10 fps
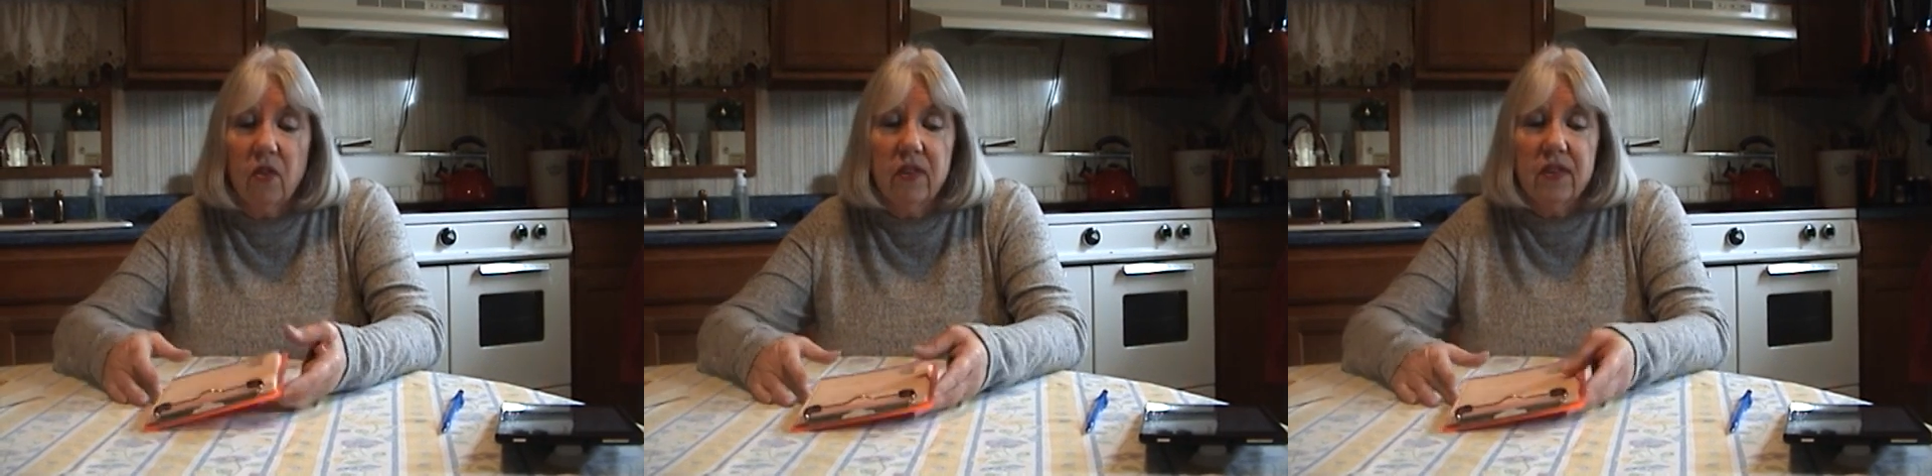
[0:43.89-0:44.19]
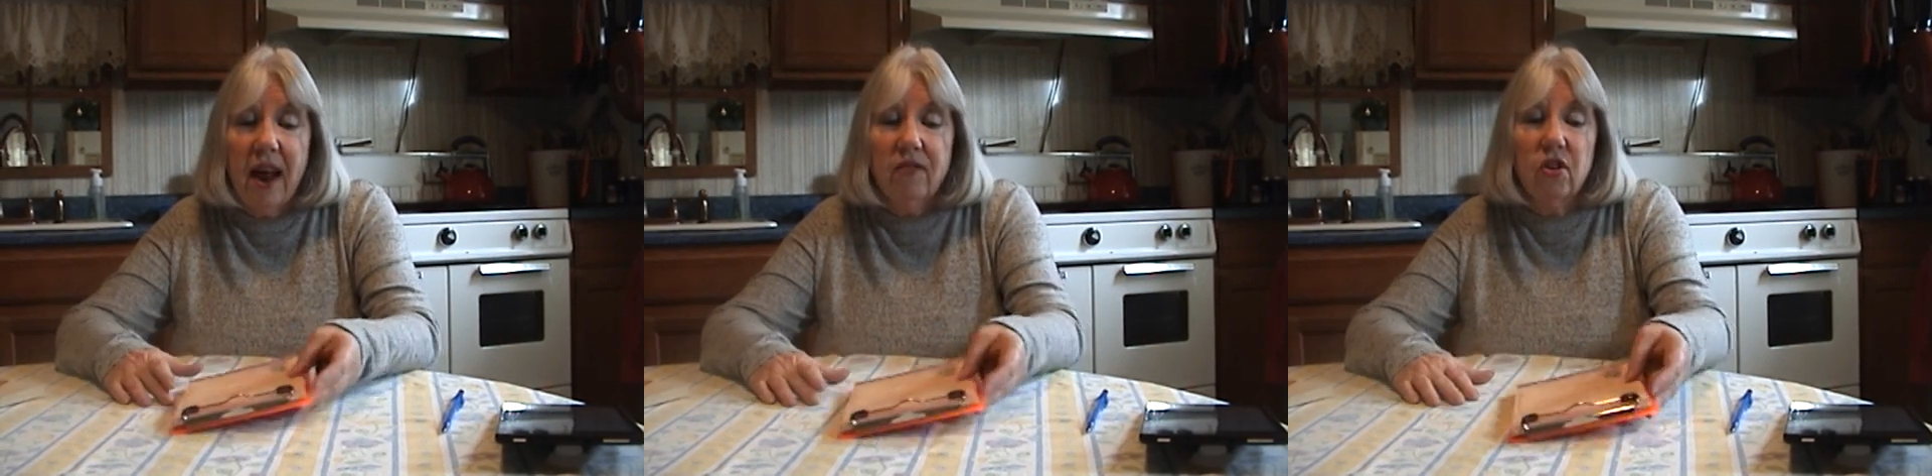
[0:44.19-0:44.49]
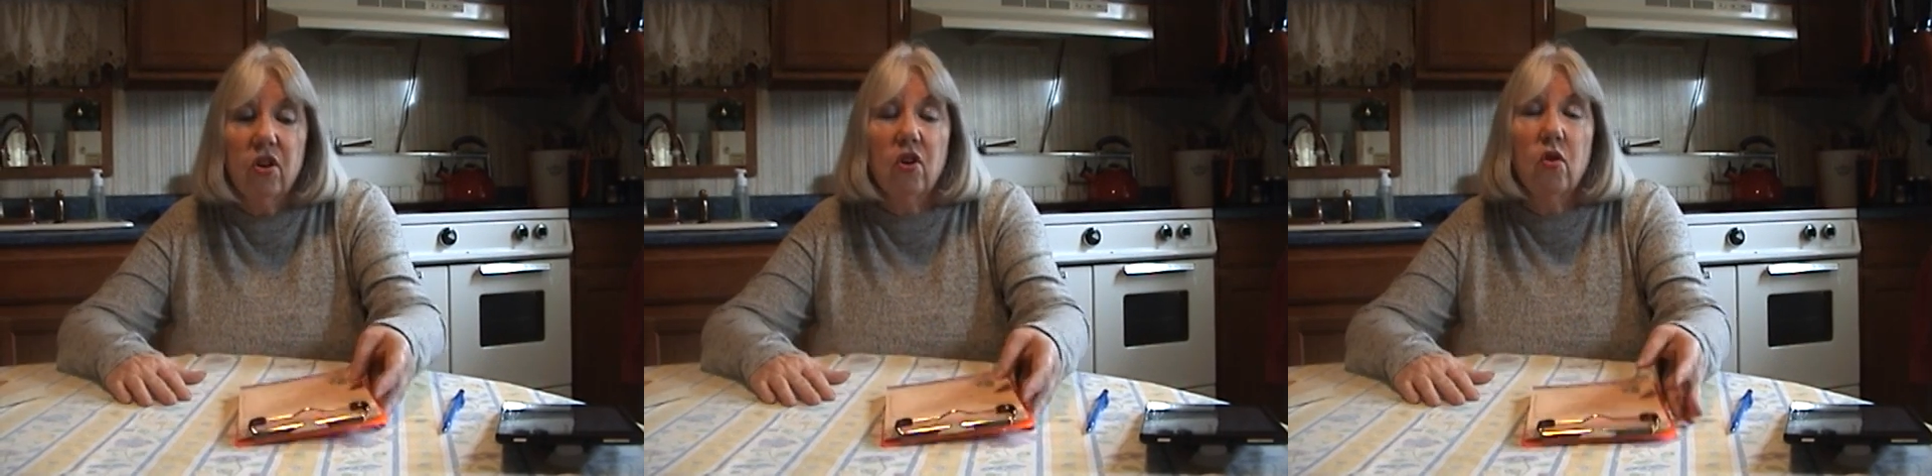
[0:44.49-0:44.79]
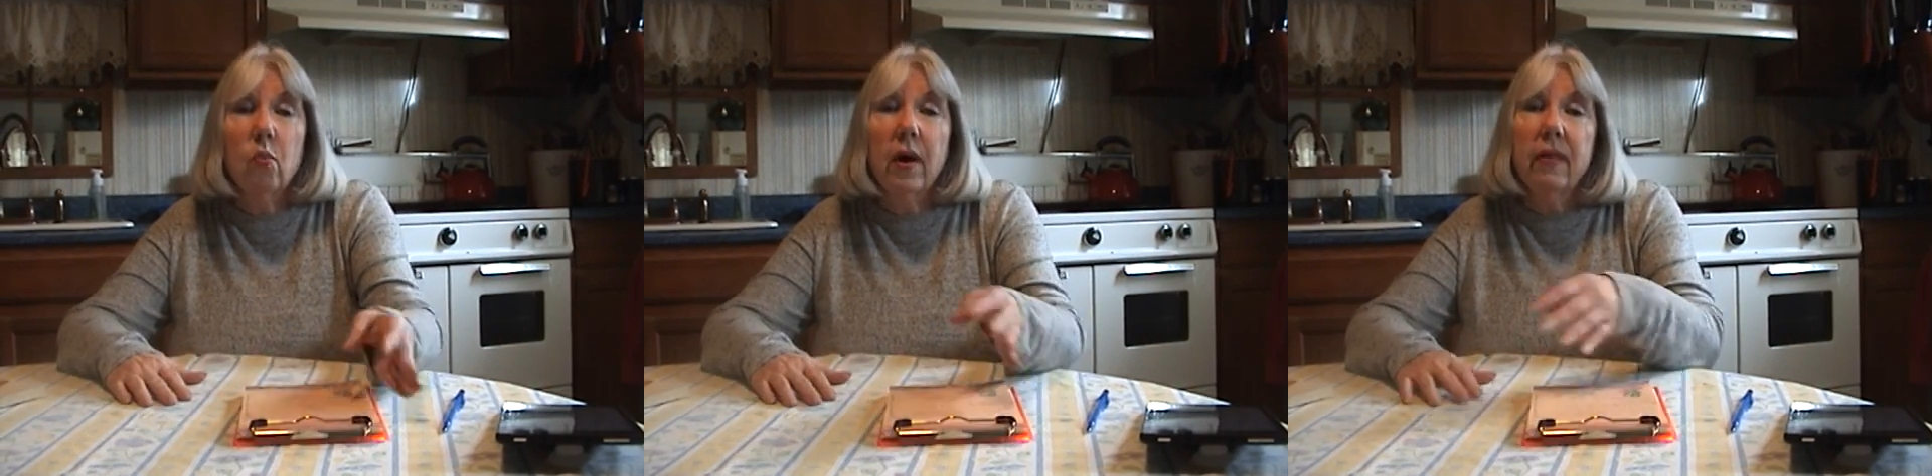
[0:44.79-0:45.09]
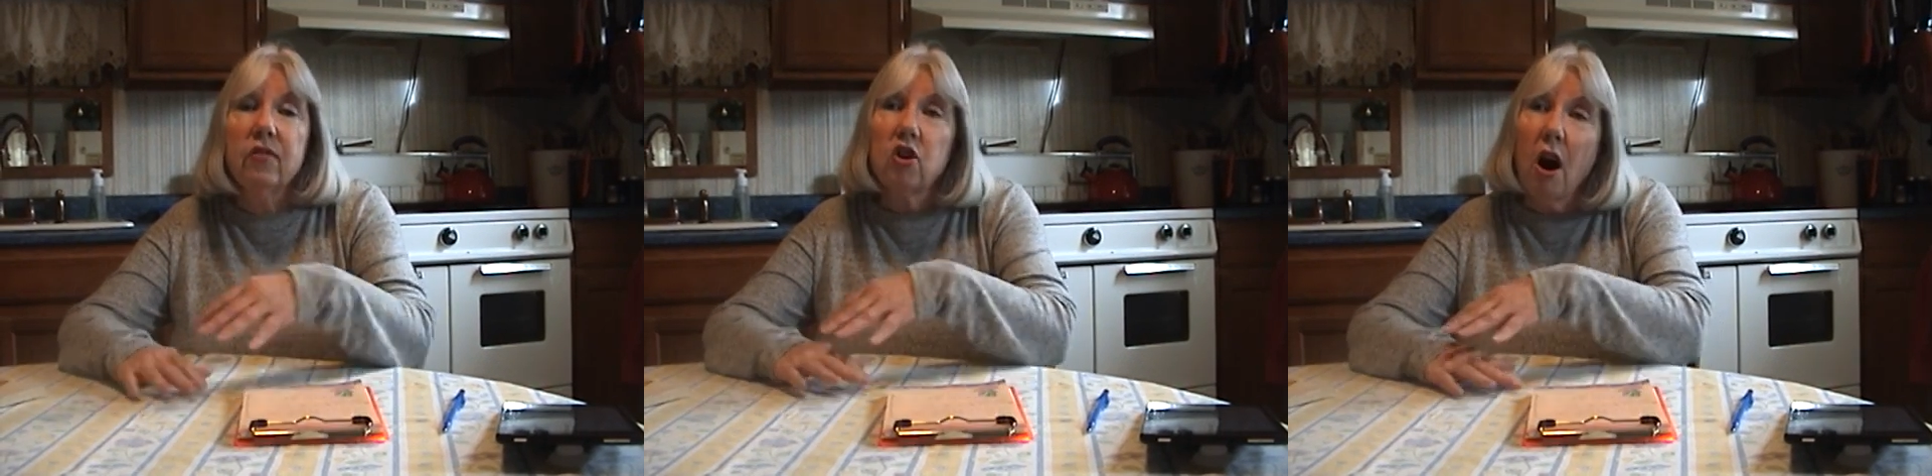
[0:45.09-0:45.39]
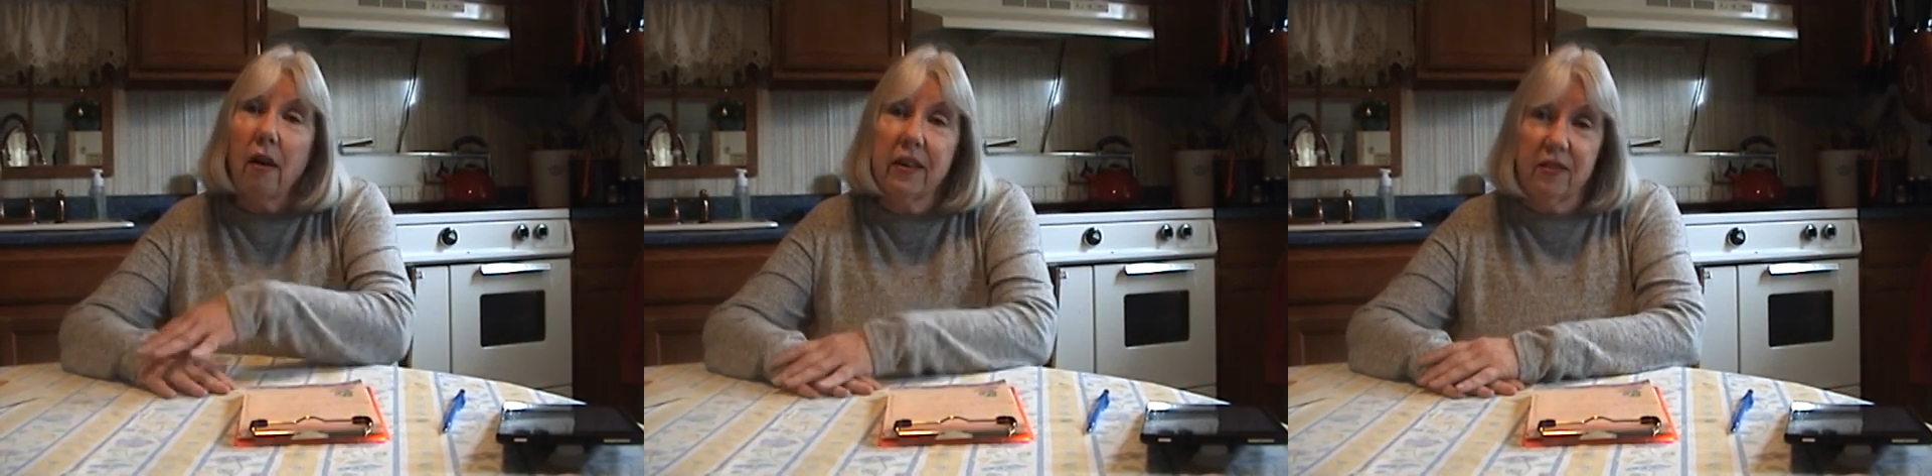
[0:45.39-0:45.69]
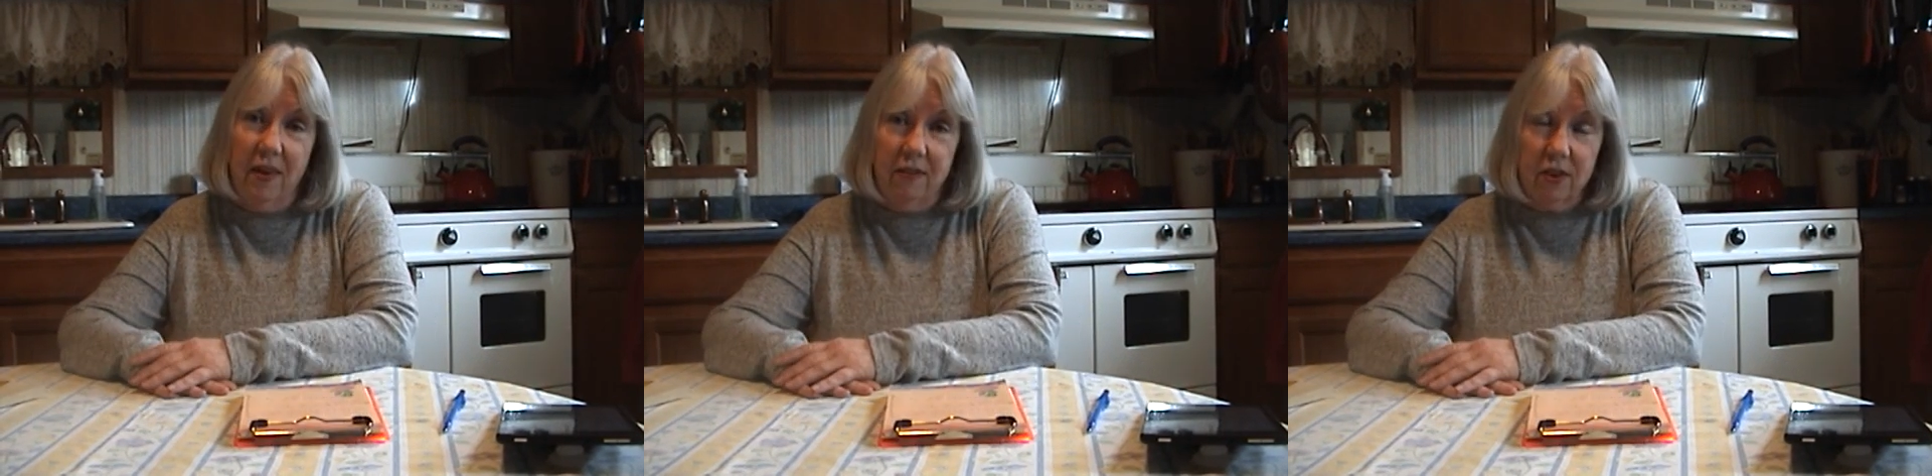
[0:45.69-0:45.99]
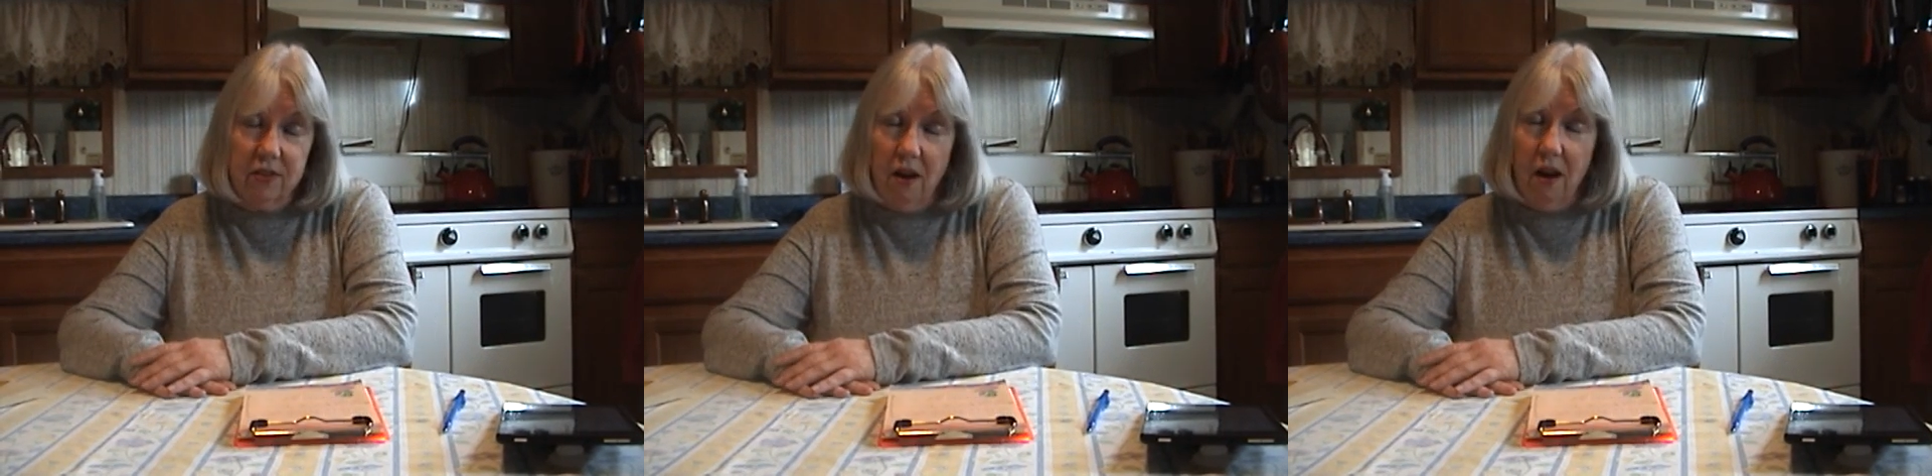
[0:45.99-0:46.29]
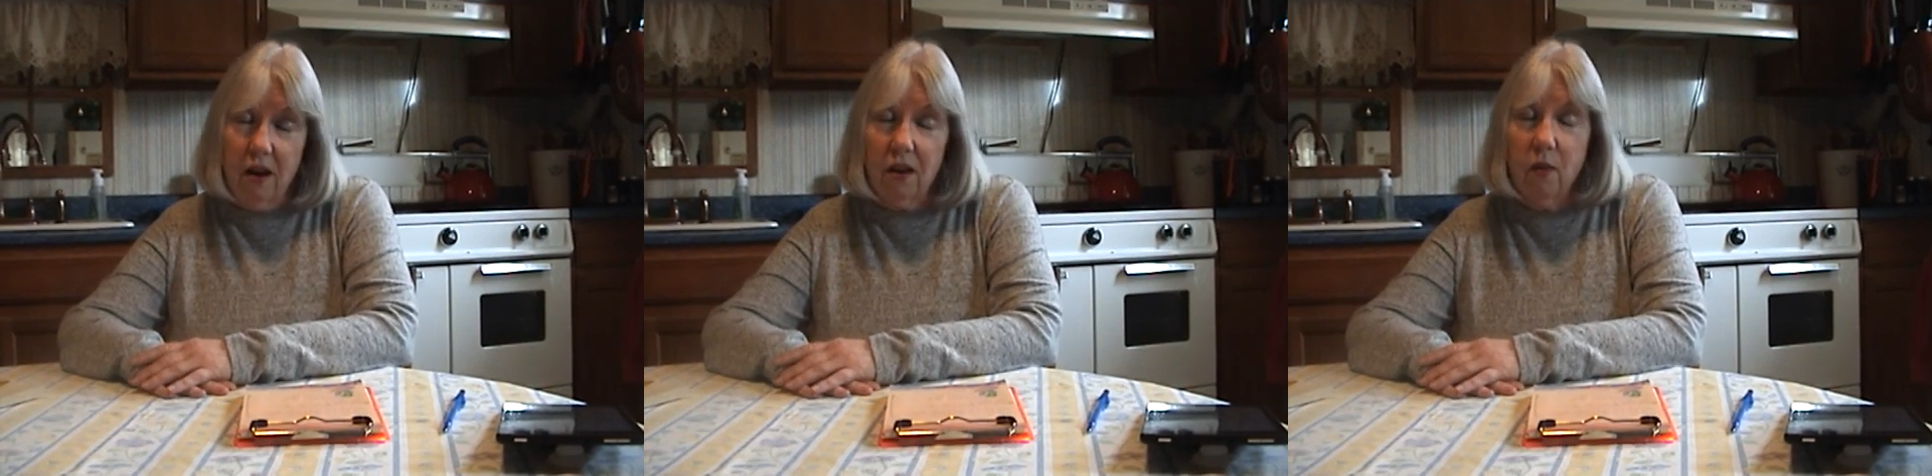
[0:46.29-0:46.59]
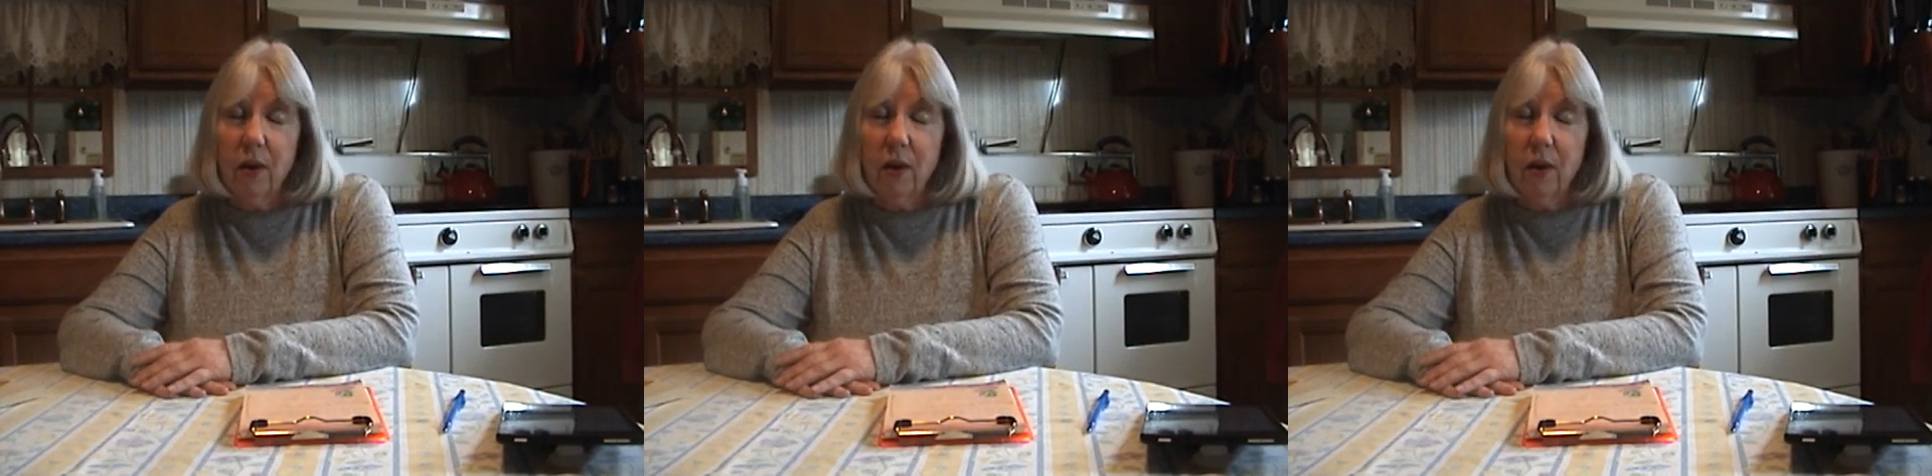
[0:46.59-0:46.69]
or this afternoon with Charlie's favorite song,